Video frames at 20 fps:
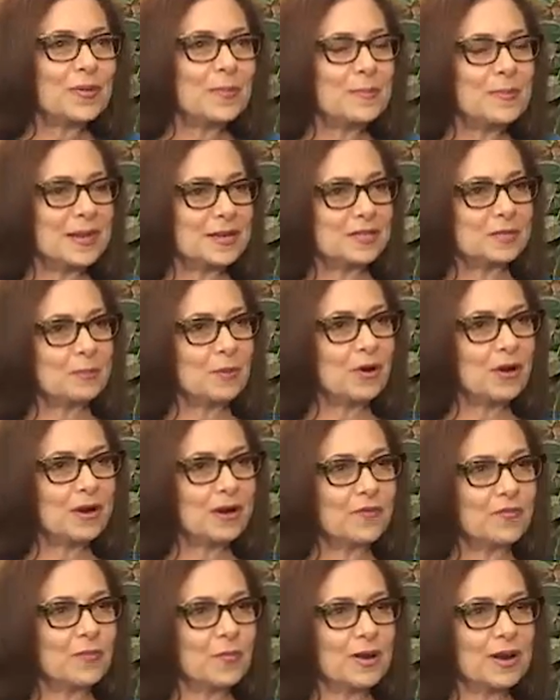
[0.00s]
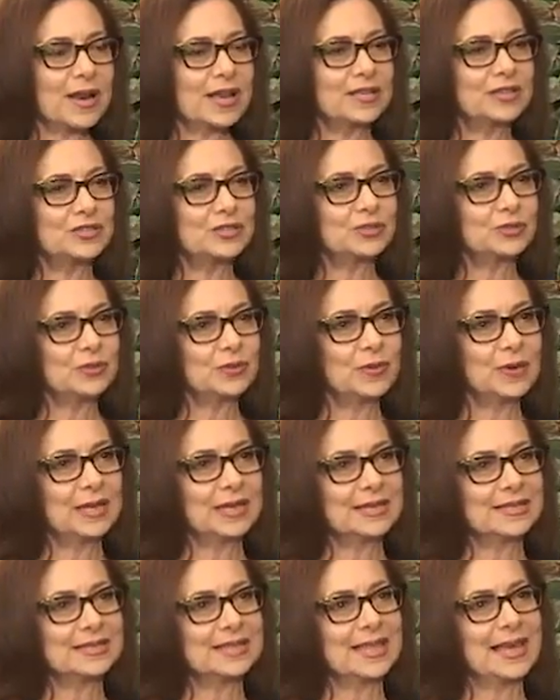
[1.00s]
the best part of what I do
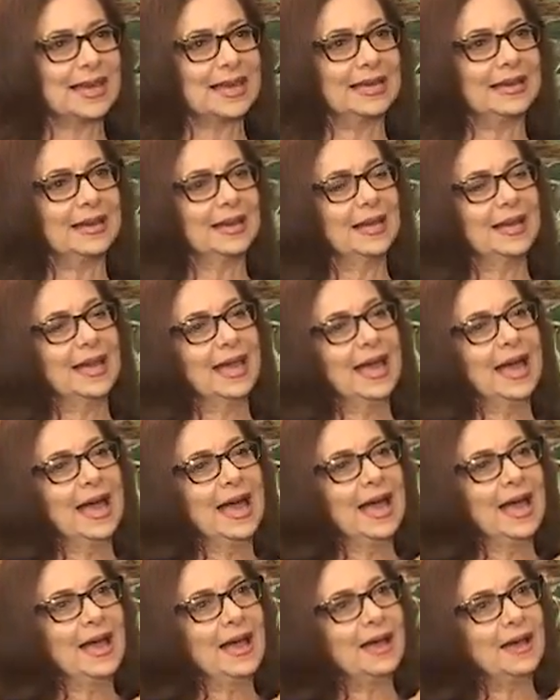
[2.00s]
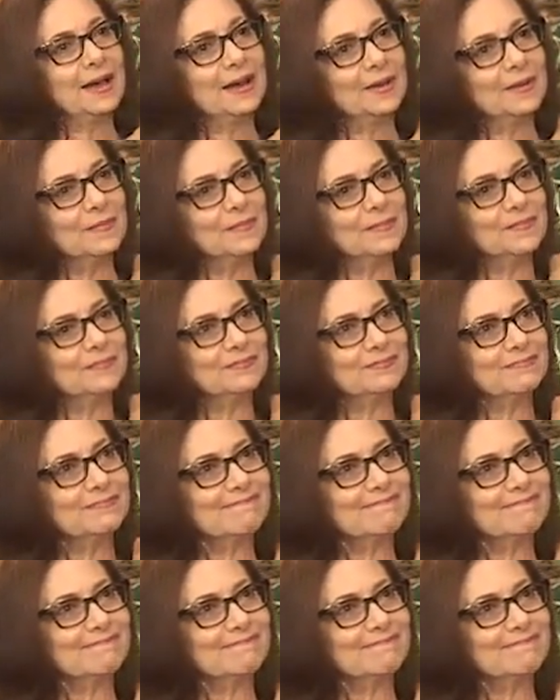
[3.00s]
is that um,